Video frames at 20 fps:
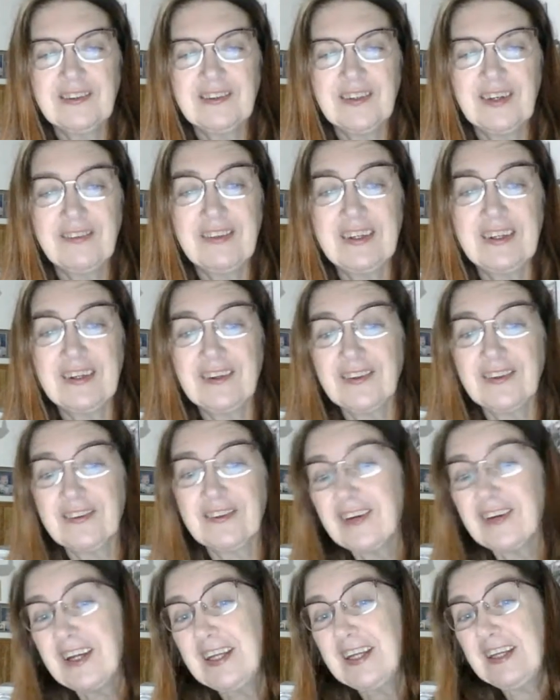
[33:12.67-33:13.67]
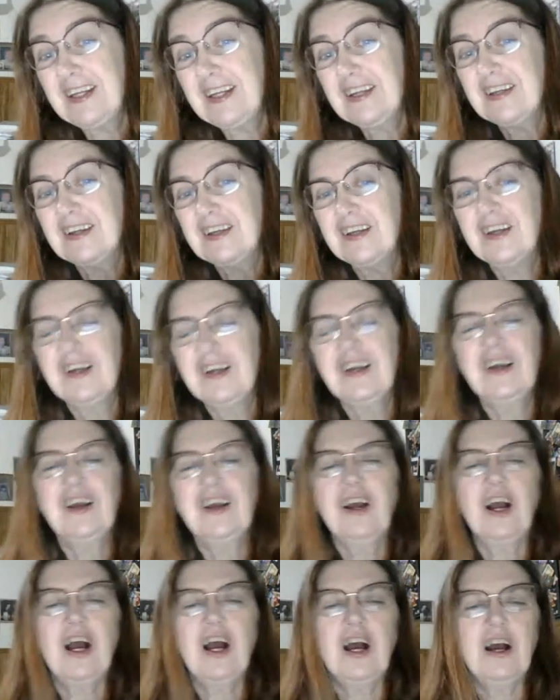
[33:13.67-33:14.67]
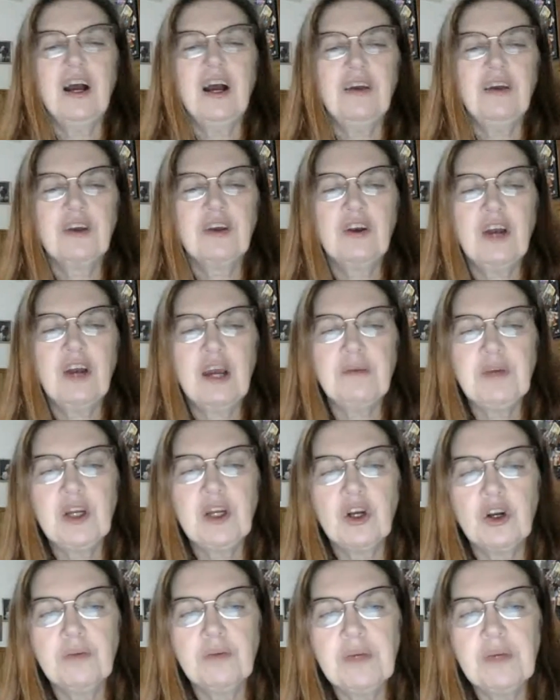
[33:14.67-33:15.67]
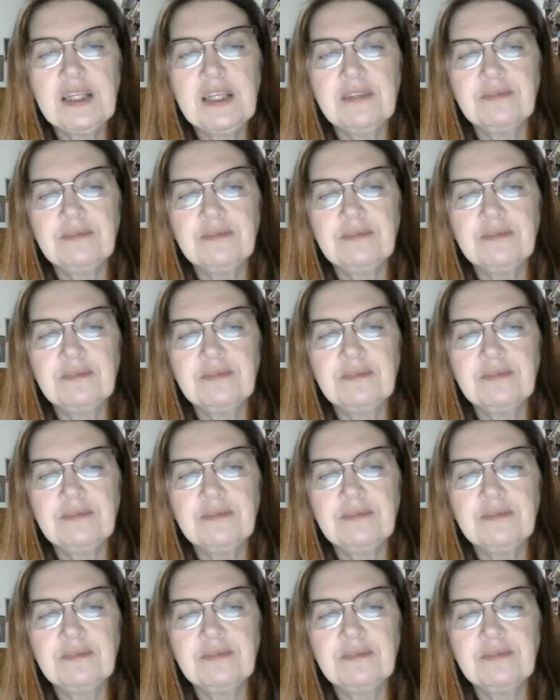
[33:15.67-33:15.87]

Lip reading: over there on the right, the Crabby Hermit,